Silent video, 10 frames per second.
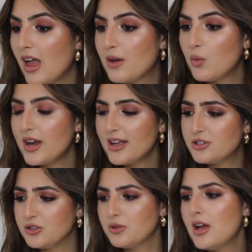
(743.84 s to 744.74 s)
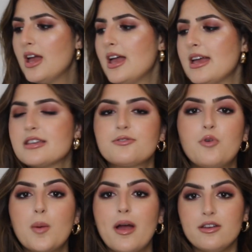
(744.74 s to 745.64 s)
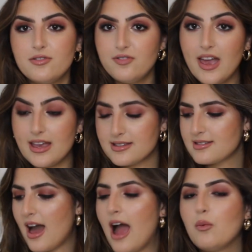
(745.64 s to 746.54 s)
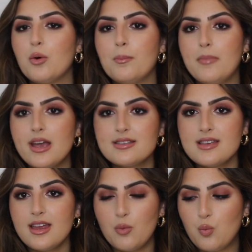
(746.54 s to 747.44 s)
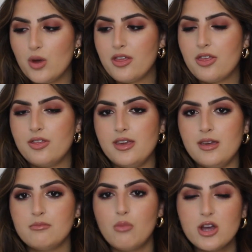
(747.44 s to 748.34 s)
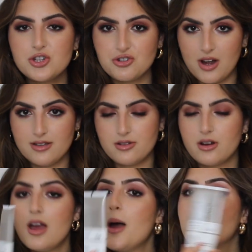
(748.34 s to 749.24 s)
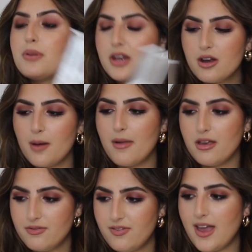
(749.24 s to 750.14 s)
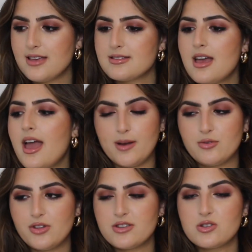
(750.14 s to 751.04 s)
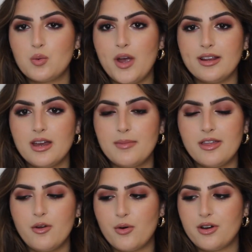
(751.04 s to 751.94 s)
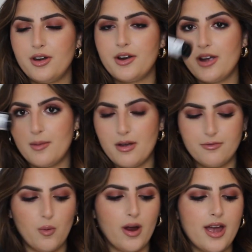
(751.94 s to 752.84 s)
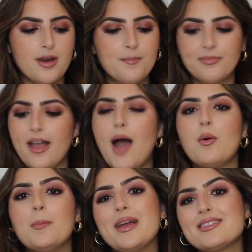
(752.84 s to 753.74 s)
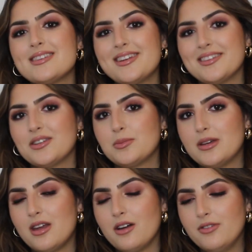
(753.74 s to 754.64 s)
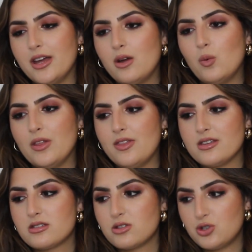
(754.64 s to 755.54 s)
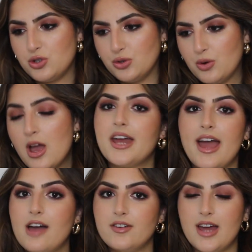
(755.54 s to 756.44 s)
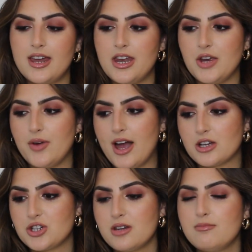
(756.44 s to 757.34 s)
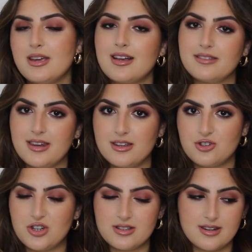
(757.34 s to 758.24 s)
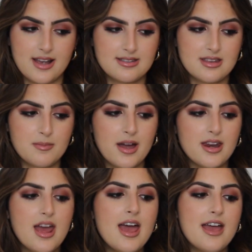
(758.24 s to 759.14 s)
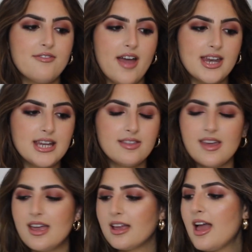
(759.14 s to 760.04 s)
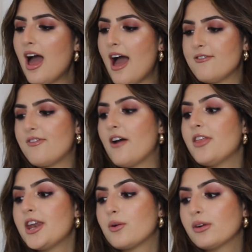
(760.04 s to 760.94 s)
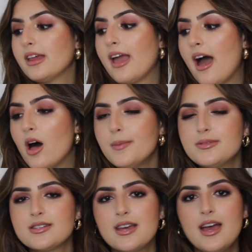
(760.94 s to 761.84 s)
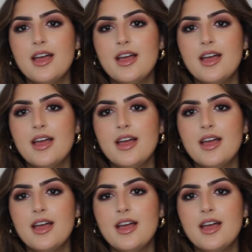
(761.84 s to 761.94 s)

And what I do is, for my face, I will mix it with the moisturizer, put it on my face. When I'm doing the Squalane by The Ordinary on my forehead, I will mix in a little bit of it with this too. And I haven't had any reaction, because it is just niacinamide. If anything, I found that it really helped